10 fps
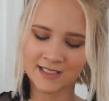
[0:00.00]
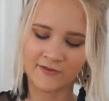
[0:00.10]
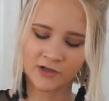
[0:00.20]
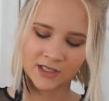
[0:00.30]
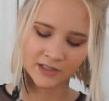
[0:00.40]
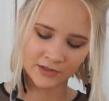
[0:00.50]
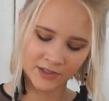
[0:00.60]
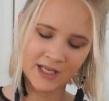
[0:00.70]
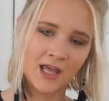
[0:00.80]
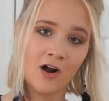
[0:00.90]
never
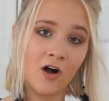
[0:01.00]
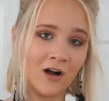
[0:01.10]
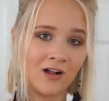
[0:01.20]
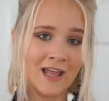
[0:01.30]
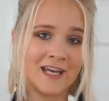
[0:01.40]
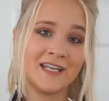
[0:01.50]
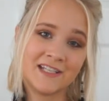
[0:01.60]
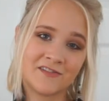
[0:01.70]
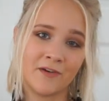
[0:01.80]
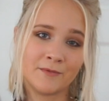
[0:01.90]
included it in a haul, and it
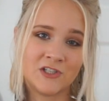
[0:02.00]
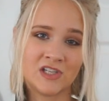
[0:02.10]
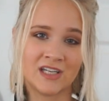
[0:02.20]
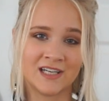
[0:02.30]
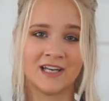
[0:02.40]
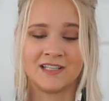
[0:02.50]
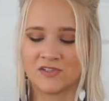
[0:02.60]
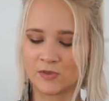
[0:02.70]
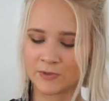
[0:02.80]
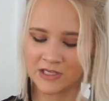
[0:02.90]
is from Shein, and it's
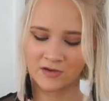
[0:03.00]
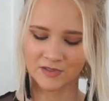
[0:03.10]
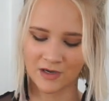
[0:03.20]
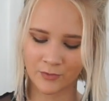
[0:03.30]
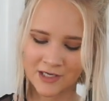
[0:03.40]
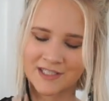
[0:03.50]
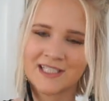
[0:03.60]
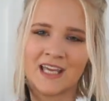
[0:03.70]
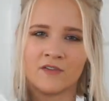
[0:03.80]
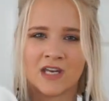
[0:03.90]
super cute, so I wanted to
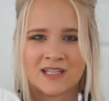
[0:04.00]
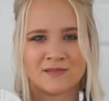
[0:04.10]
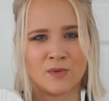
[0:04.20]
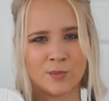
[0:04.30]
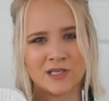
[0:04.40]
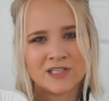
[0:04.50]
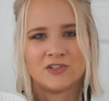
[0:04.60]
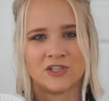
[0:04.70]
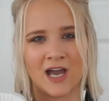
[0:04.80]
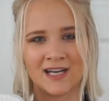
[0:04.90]
give it its moment to
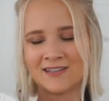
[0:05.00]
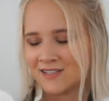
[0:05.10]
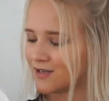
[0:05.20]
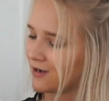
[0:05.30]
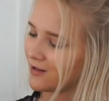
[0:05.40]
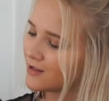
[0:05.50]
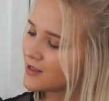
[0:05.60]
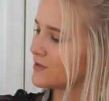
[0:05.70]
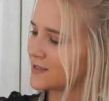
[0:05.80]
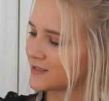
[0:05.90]
shine in this haul.
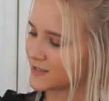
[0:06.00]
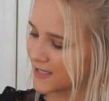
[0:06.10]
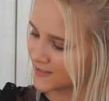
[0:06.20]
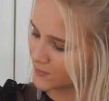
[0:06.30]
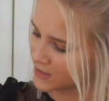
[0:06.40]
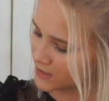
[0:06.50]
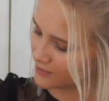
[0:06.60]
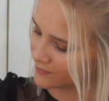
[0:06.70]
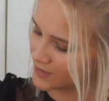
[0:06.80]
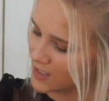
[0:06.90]
It's in a size
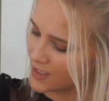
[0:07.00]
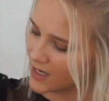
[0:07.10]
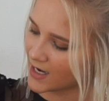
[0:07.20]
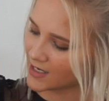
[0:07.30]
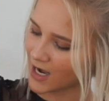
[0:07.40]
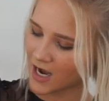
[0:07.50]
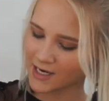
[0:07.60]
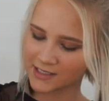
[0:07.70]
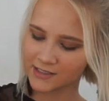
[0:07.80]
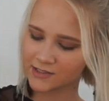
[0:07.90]
medium, and
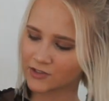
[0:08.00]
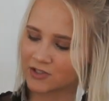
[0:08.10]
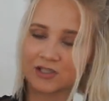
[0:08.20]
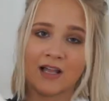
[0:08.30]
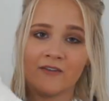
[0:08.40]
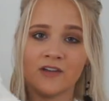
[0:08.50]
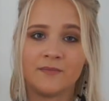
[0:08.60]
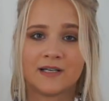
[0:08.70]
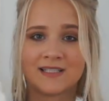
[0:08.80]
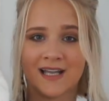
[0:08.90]
I just love it
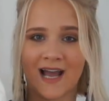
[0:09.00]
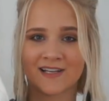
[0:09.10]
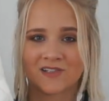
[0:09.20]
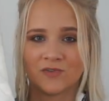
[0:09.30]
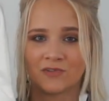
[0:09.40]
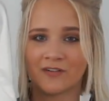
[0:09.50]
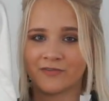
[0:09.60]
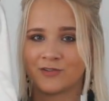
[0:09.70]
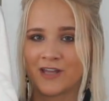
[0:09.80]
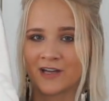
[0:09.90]
because it has the
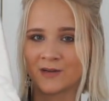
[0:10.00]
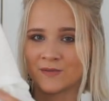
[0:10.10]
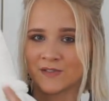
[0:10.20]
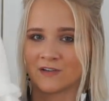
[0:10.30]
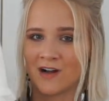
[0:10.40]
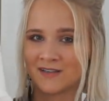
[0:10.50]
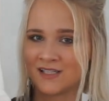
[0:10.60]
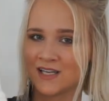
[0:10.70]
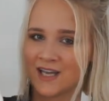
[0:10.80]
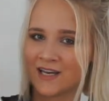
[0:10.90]
ruffle that goes across
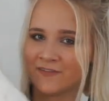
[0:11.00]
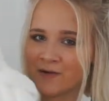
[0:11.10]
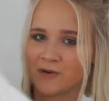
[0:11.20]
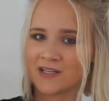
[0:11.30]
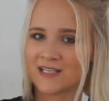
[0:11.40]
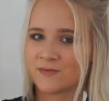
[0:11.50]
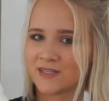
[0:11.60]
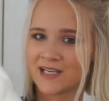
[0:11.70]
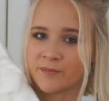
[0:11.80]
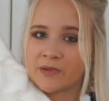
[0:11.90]
it, and if I wear this with
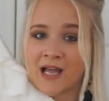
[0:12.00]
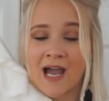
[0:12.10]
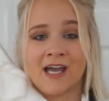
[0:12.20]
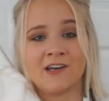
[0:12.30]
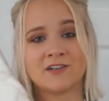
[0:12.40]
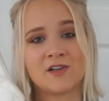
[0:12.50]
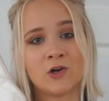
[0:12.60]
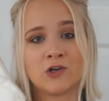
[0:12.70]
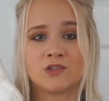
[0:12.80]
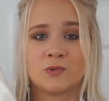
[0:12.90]
like a plaid
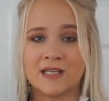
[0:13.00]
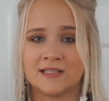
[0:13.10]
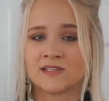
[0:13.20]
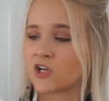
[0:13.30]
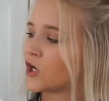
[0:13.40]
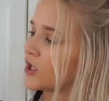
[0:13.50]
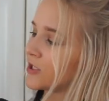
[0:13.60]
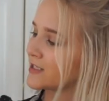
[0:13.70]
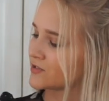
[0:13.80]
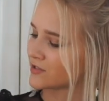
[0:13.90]
or a tweed
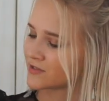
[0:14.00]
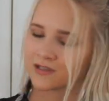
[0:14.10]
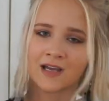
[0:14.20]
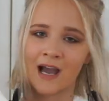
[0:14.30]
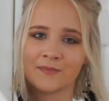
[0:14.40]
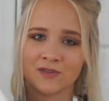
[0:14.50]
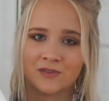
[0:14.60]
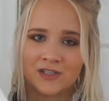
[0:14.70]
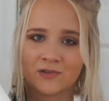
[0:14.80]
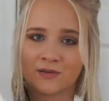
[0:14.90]
skirt, it's just
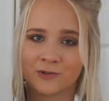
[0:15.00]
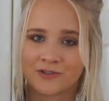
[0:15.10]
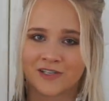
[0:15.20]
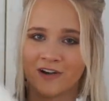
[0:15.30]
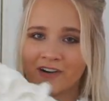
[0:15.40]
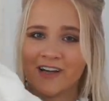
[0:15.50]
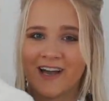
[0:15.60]
absolutely adorable. So